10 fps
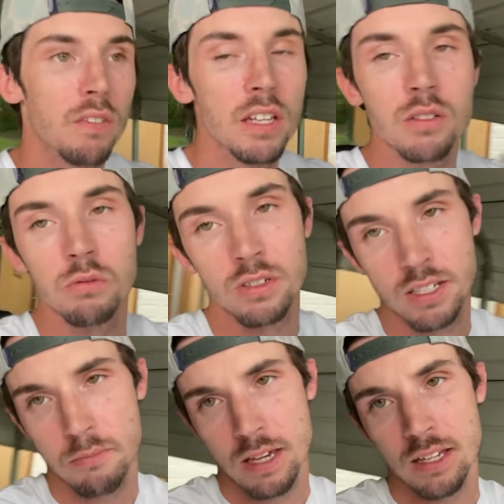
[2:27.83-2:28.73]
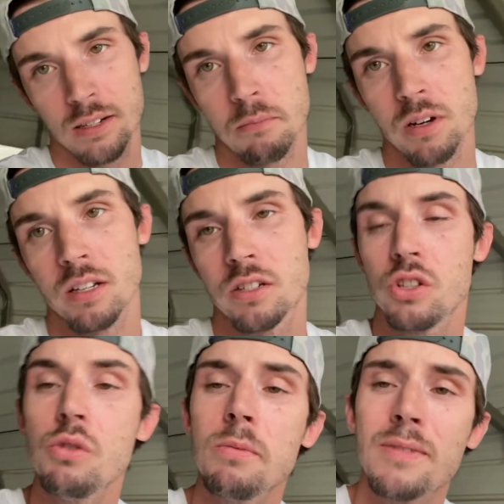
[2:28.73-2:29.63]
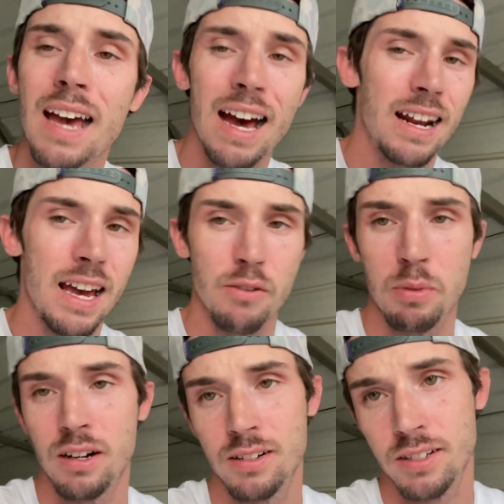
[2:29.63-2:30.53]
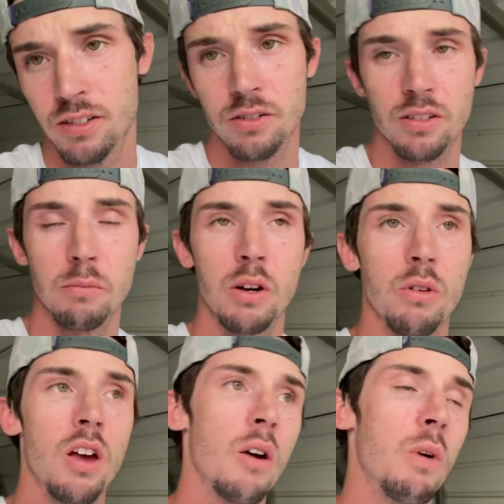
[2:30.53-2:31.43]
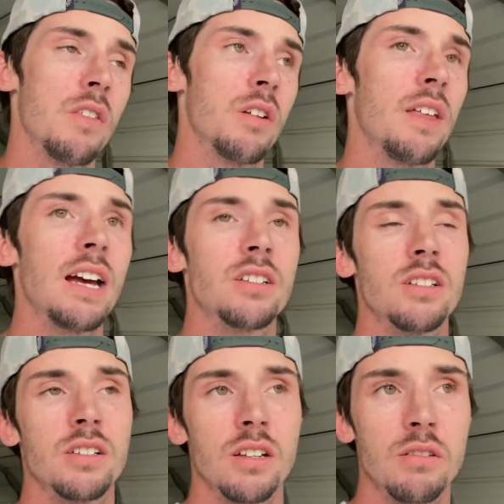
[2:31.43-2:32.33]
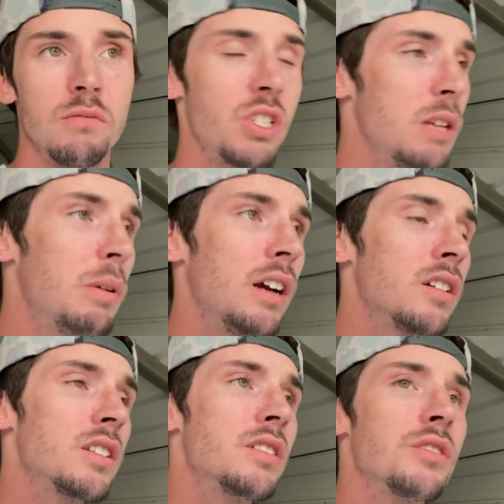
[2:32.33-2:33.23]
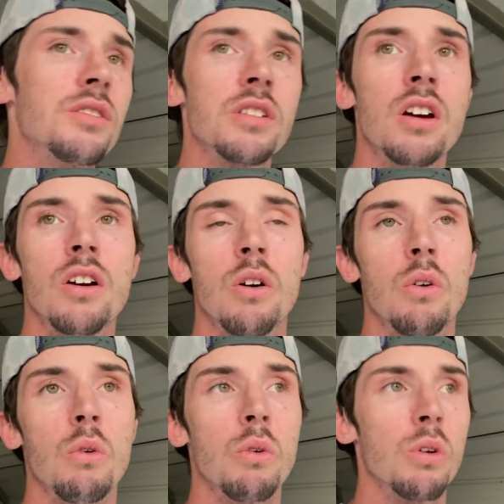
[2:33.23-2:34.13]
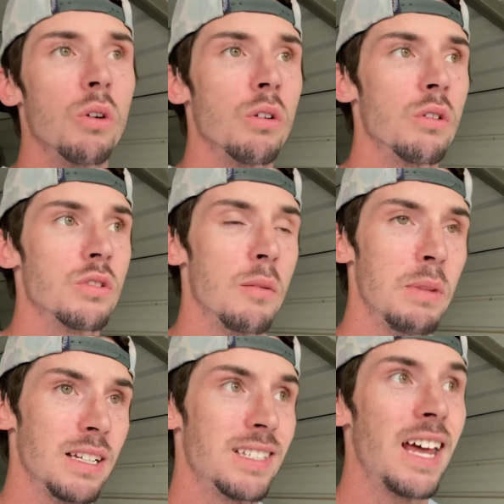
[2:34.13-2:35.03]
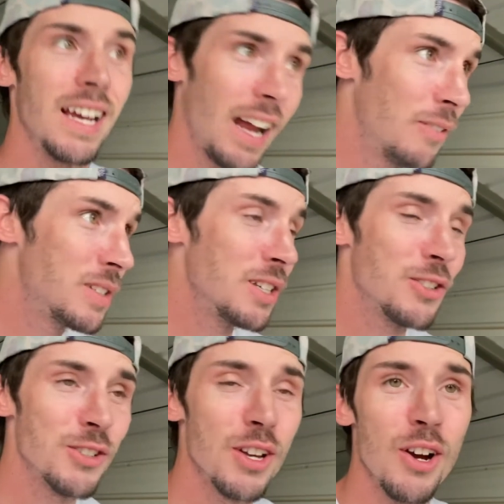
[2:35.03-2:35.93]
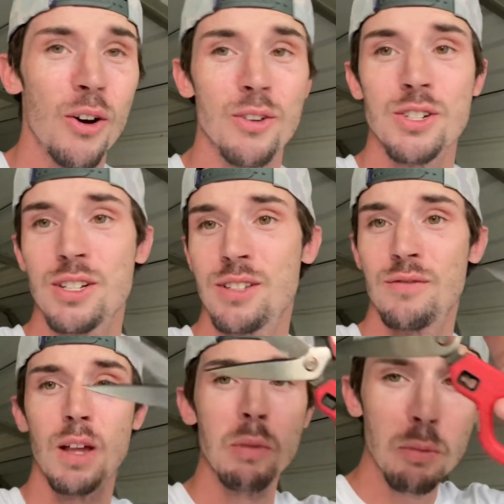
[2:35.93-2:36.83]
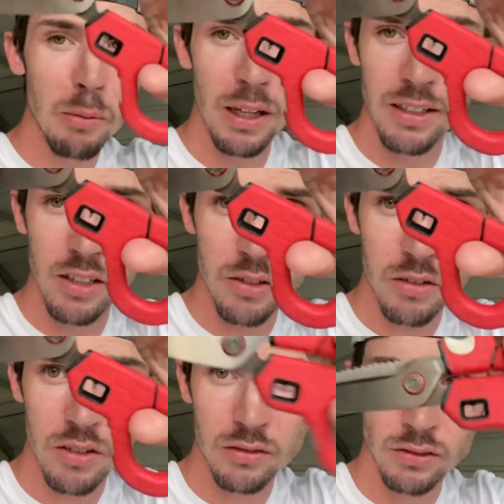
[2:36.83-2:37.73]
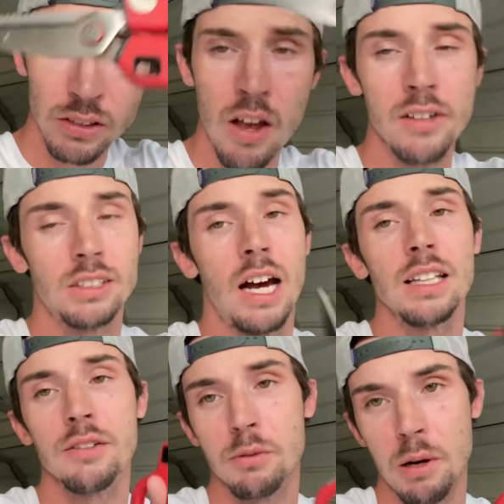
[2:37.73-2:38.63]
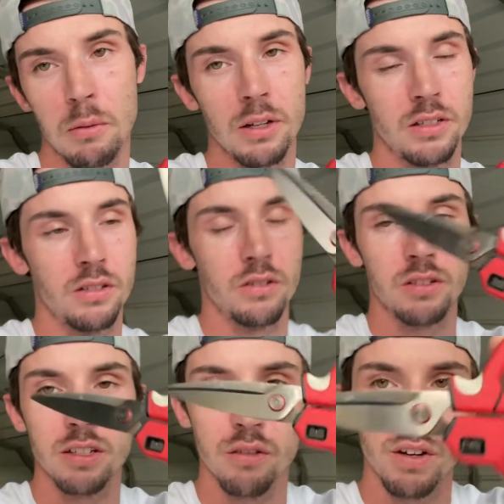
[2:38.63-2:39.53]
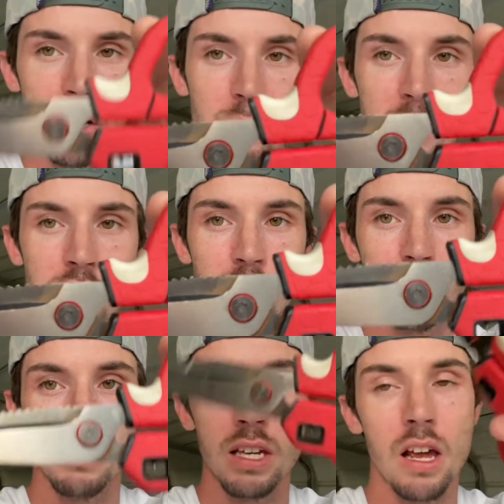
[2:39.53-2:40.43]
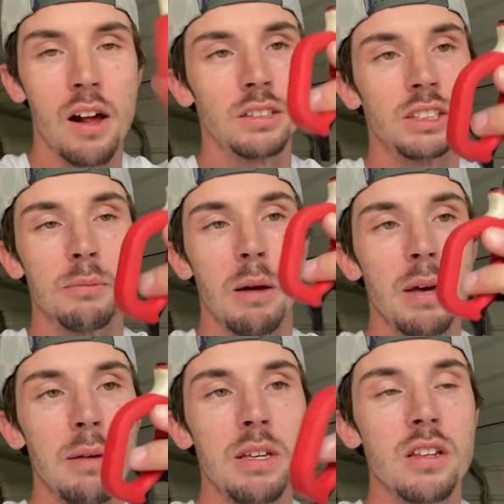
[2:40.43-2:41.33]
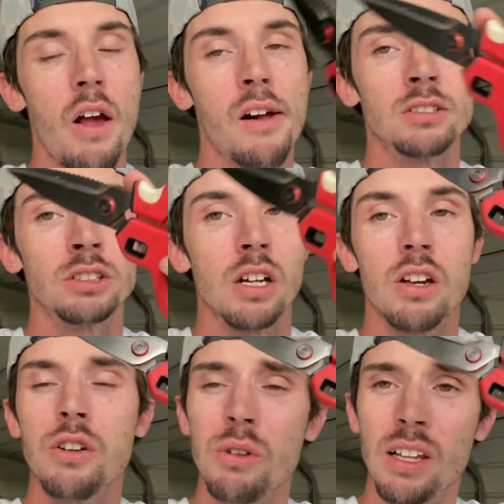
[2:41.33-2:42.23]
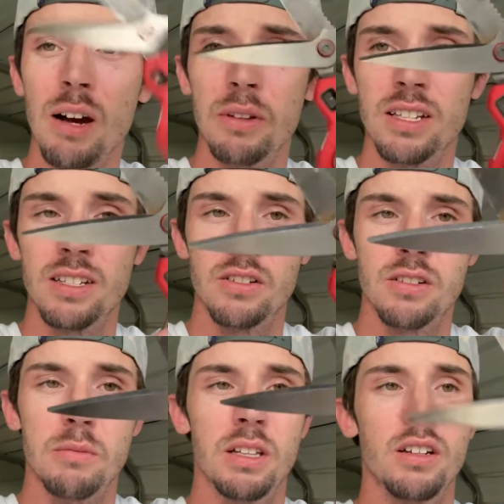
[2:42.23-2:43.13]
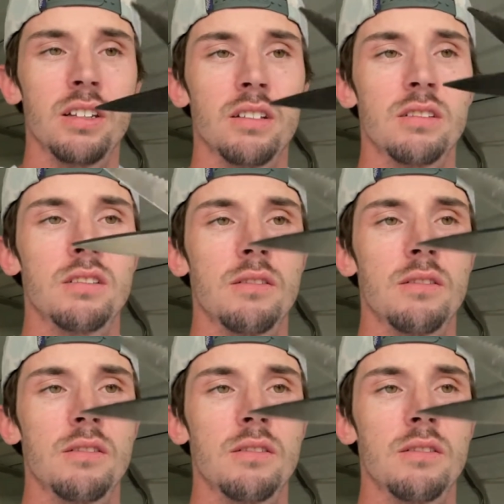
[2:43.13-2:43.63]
This one to me is a must. You gotta have a pair of scissors in the boat, whether that's just a cheap pair of scissors or some big steak knife scissors or just the Bubba Blade scissors. Now, I love the Bubba Blade scissors. These are very special to me. These are my babies. You can do a lot with these scissors. I mean, look at this.